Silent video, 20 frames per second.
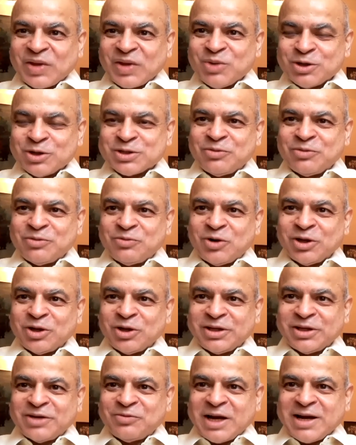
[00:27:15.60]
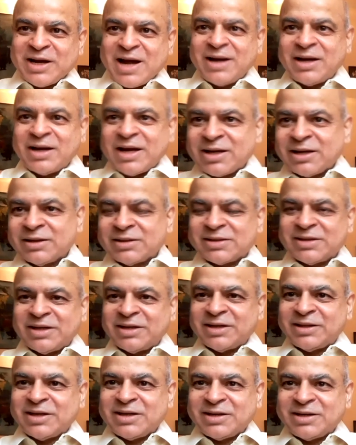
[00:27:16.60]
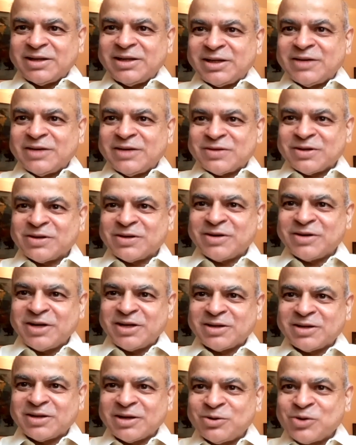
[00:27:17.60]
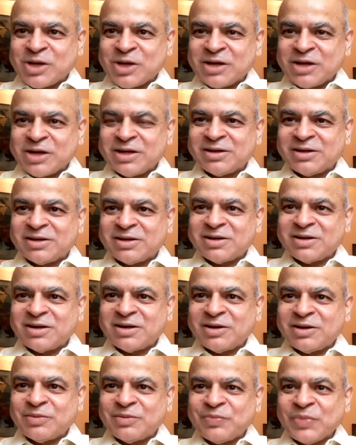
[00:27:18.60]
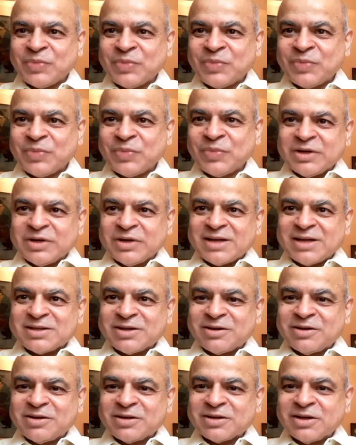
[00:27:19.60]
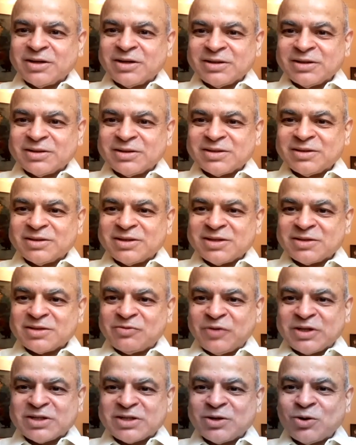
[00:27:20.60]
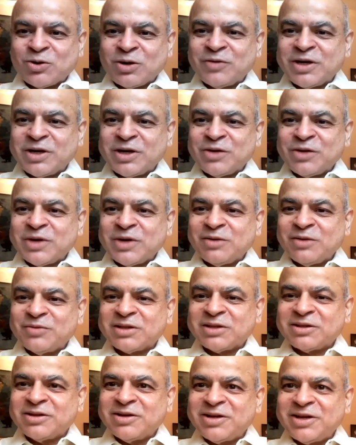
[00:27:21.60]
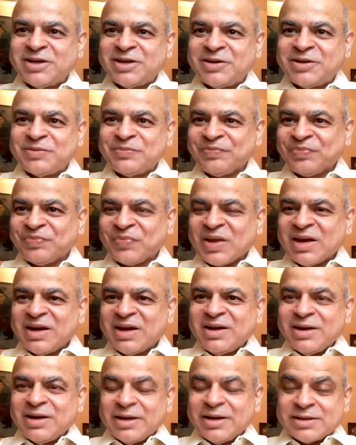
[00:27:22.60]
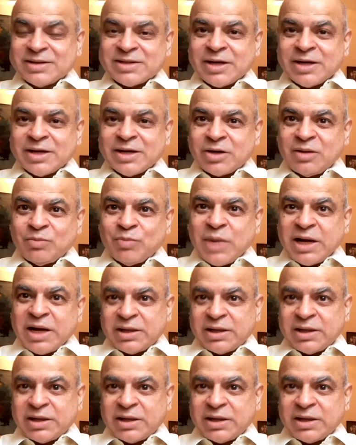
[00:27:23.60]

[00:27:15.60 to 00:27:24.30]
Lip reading: Because on the one hand, I can say that ETFs are great and you can get fantastic returns, and this fits in all very well with theory, etc.